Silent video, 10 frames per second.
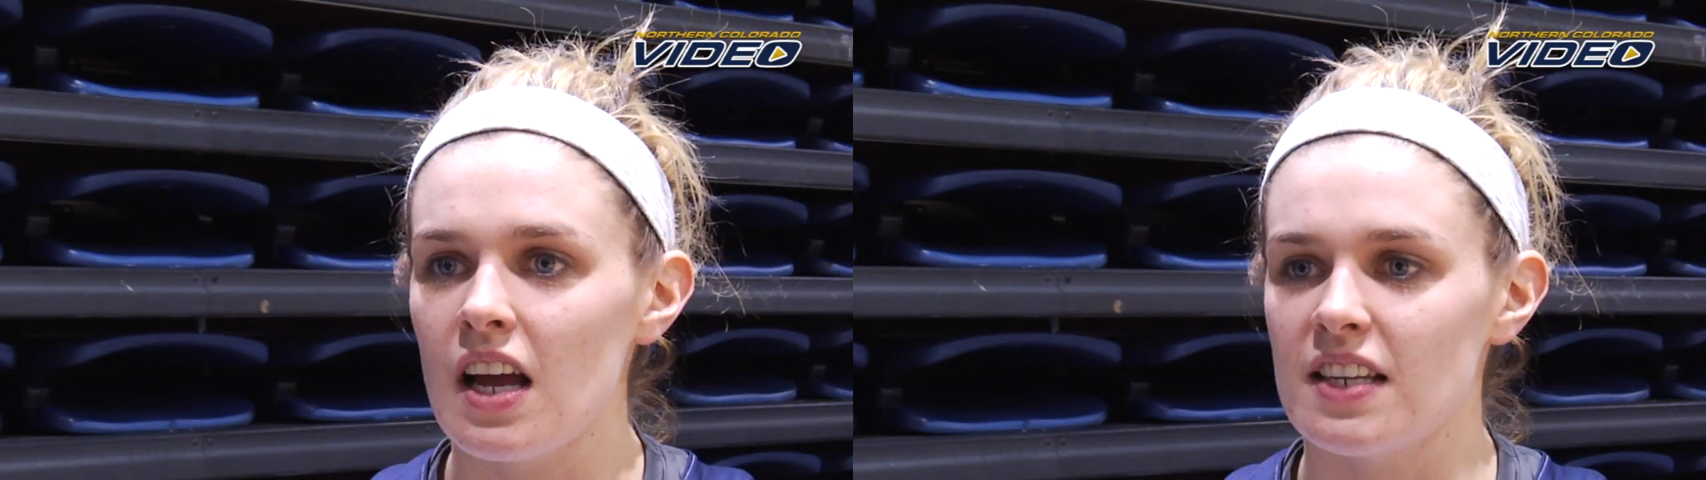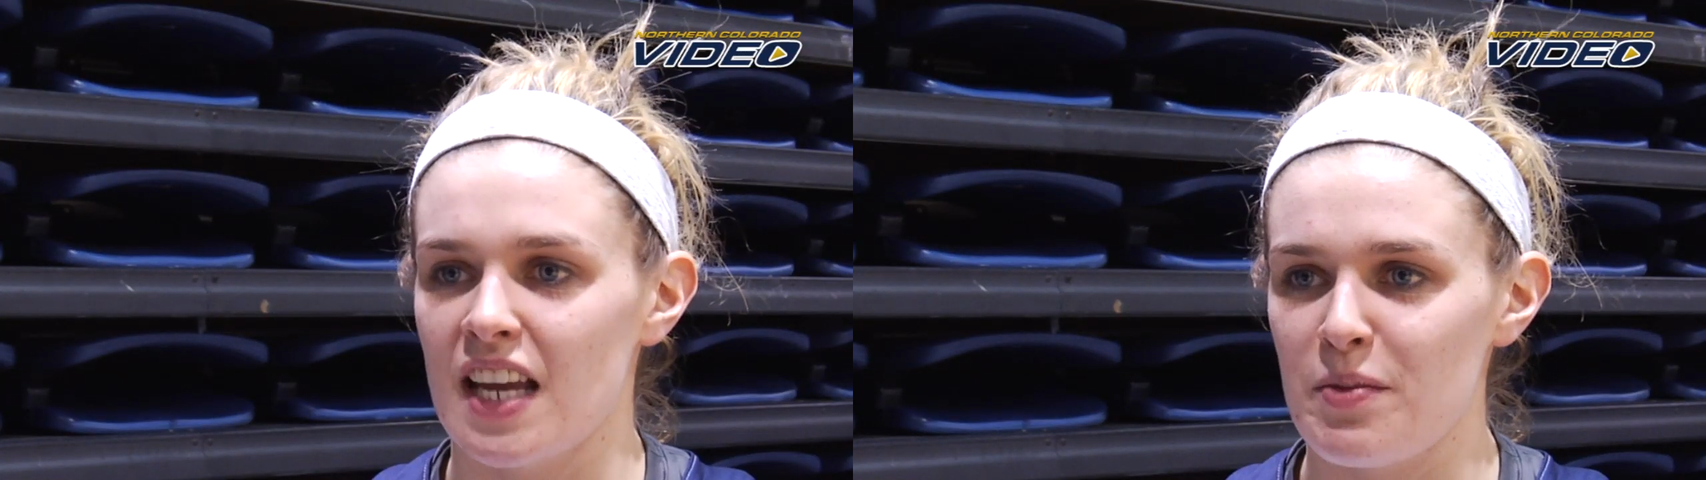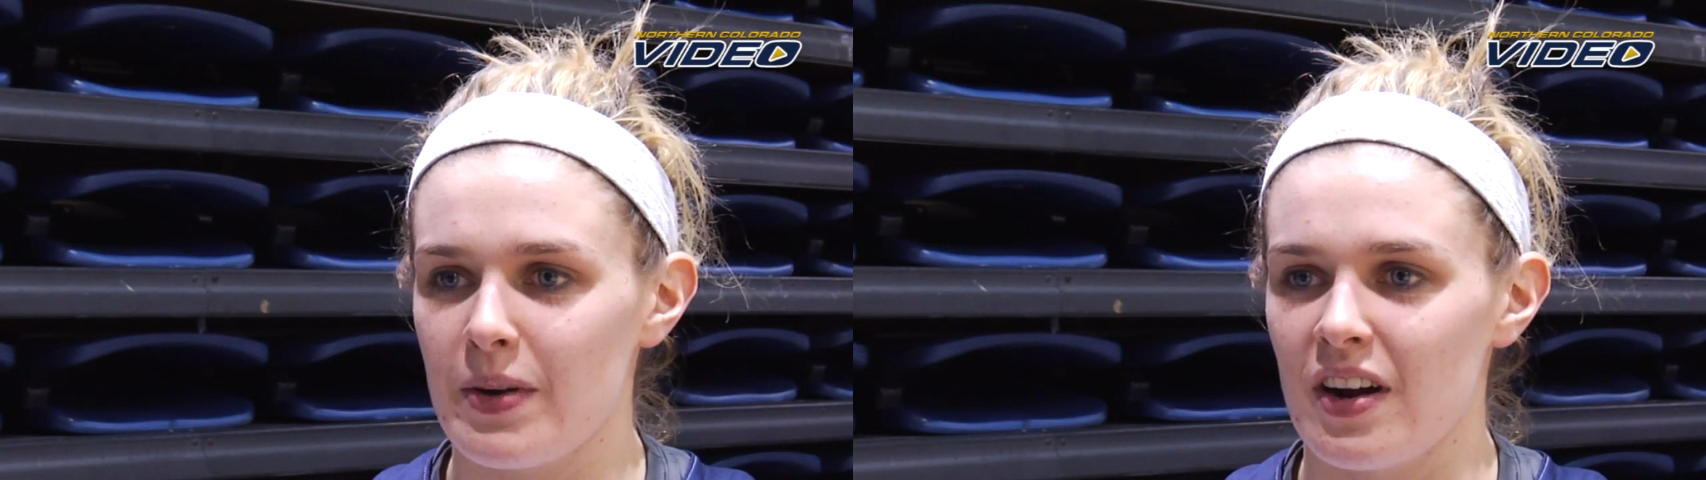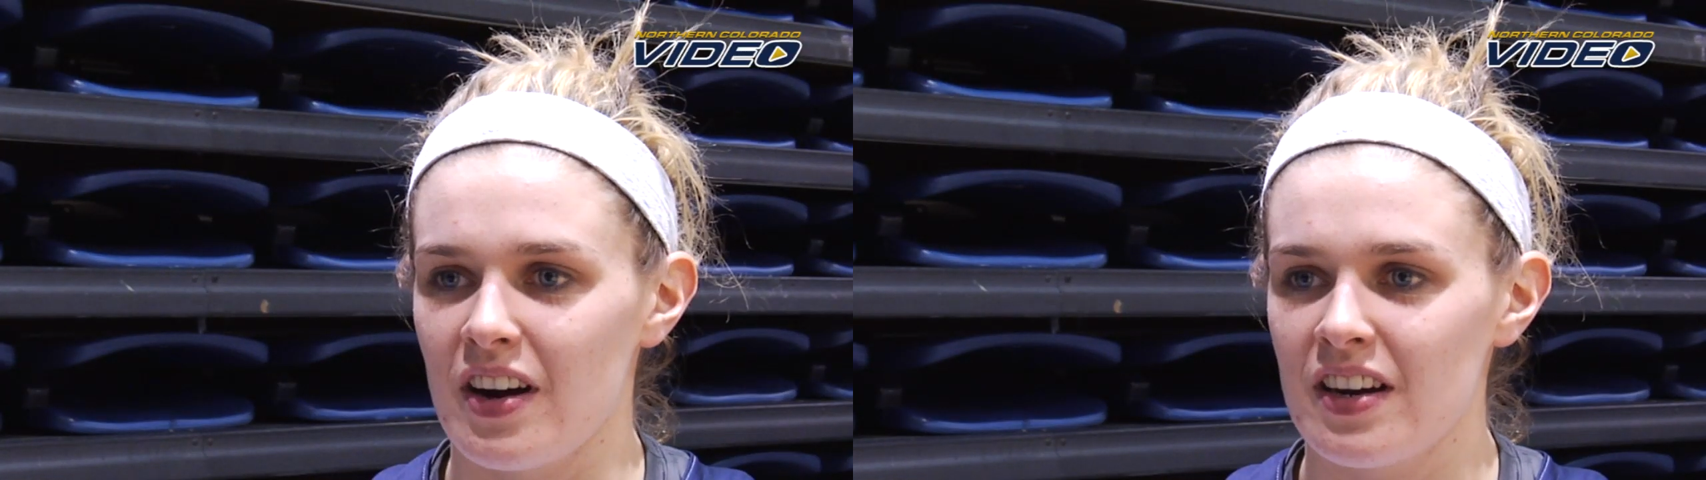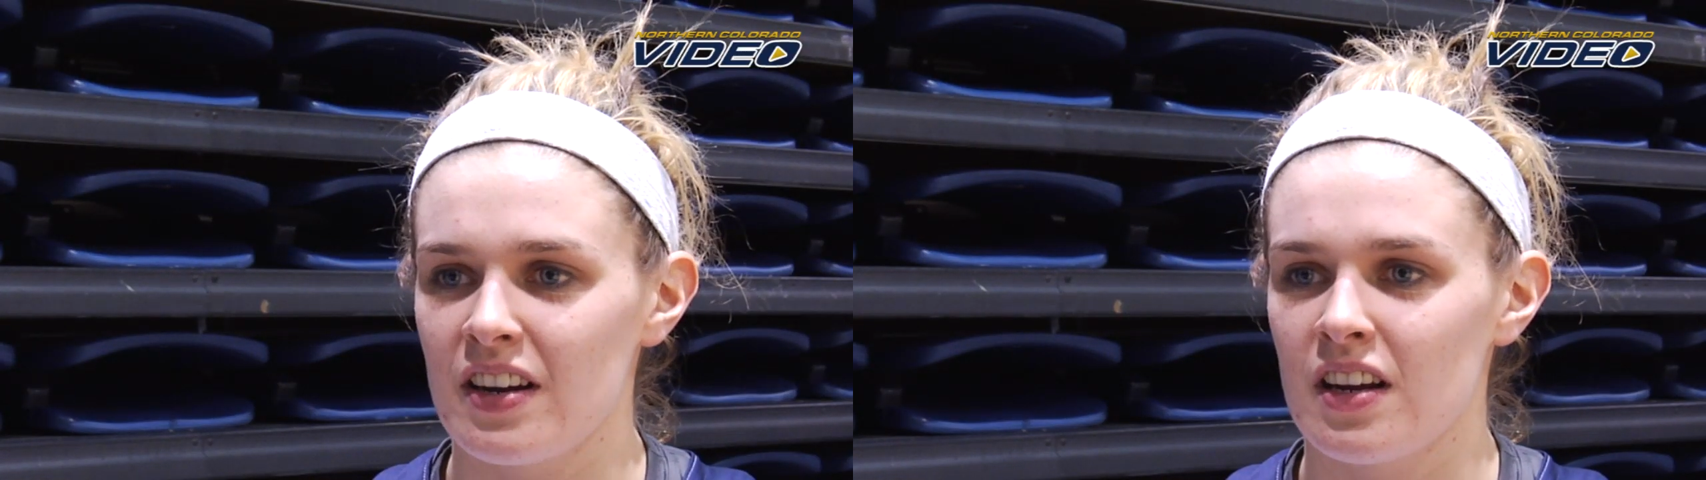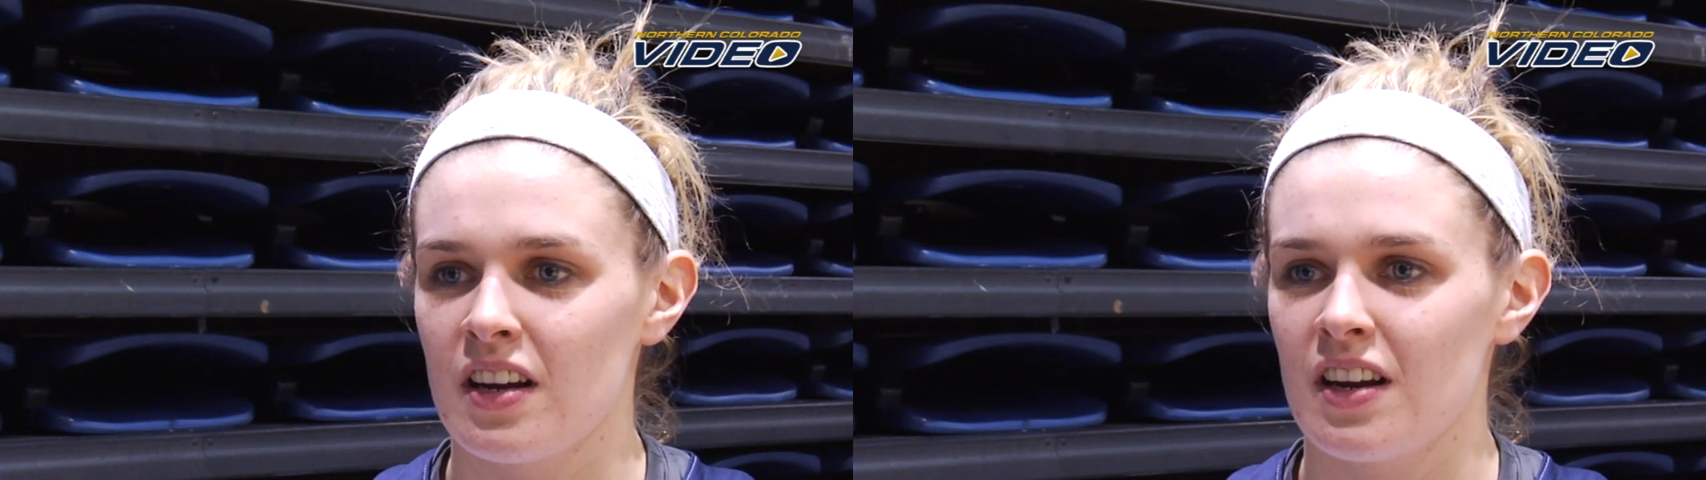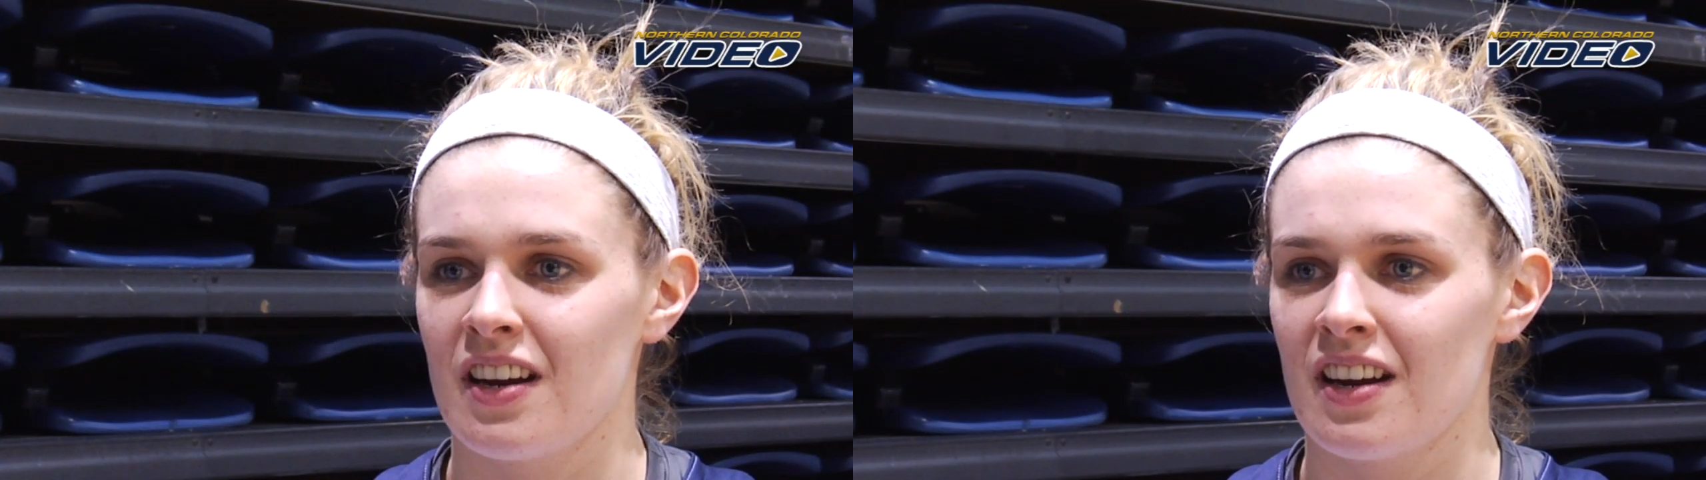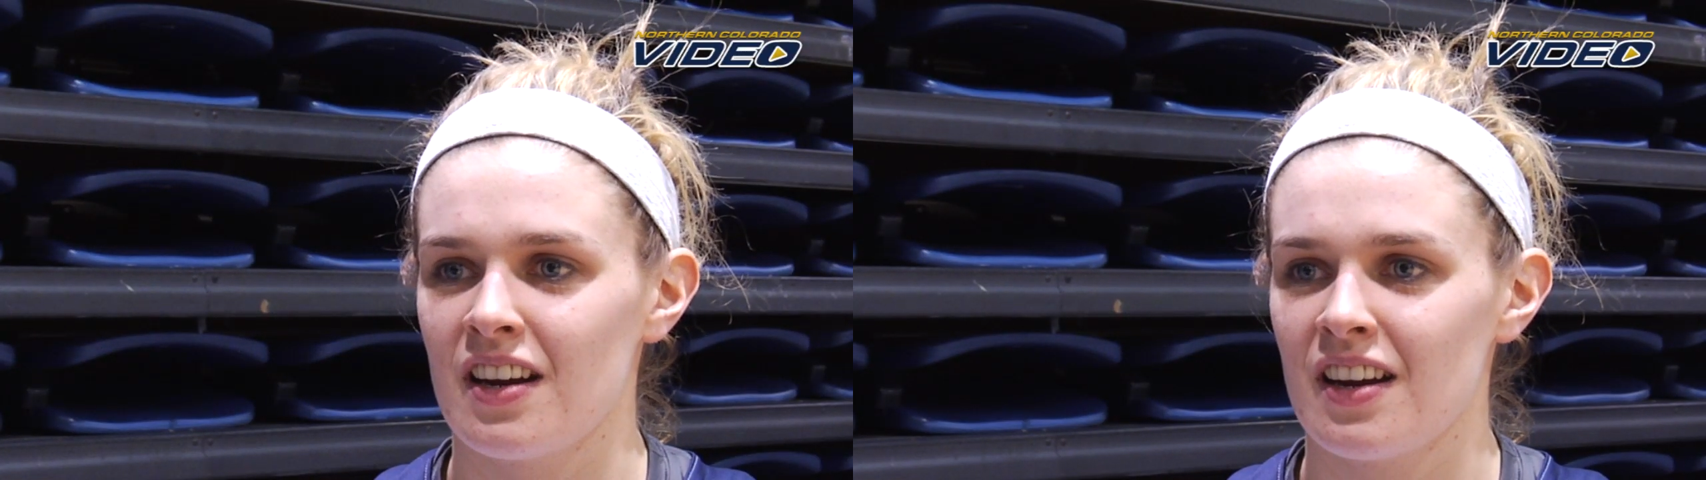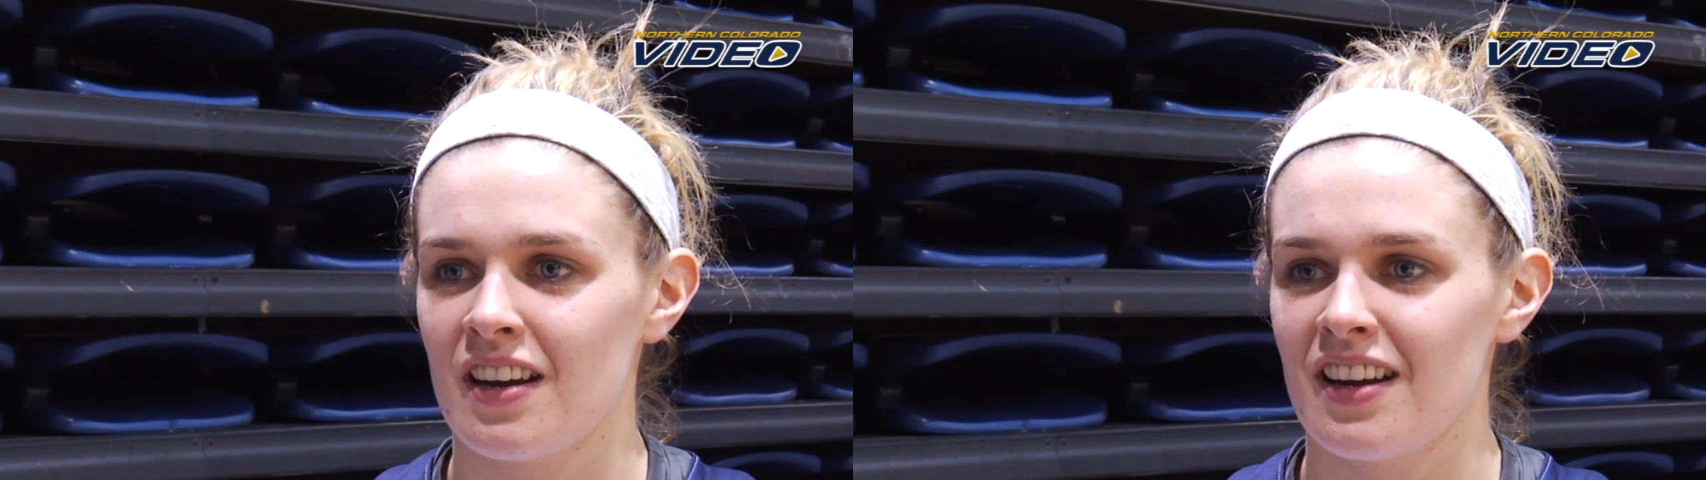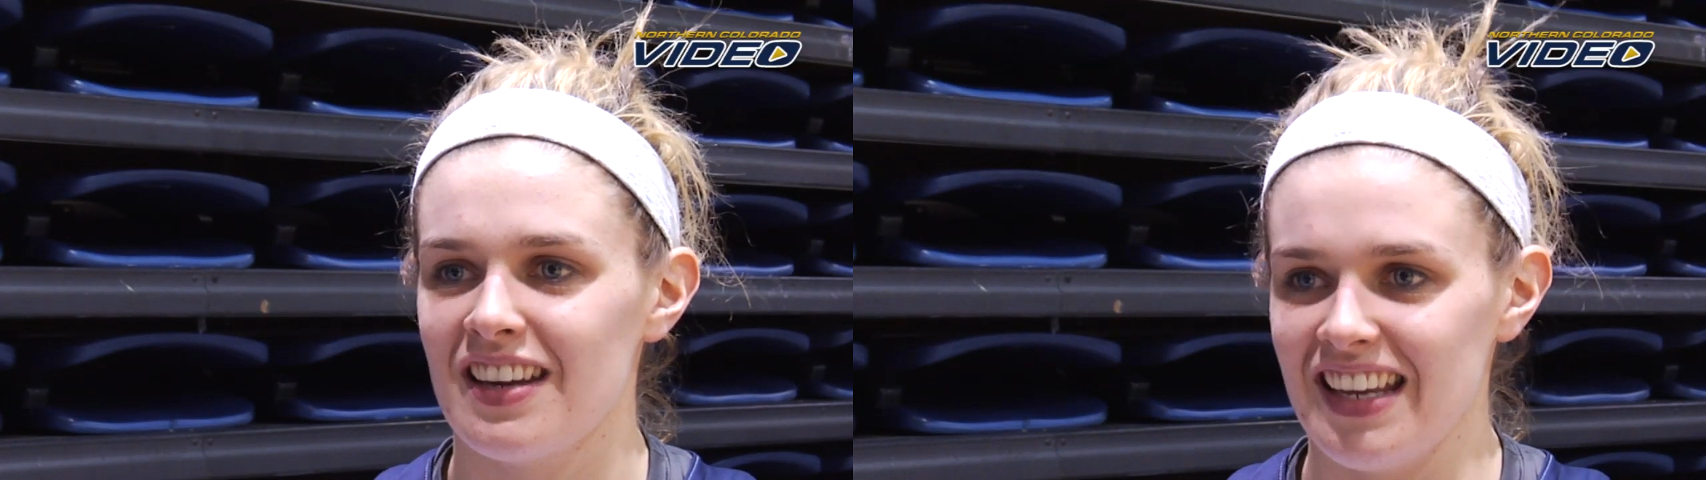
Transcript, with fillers: Saint Bernard. Saint Bernard?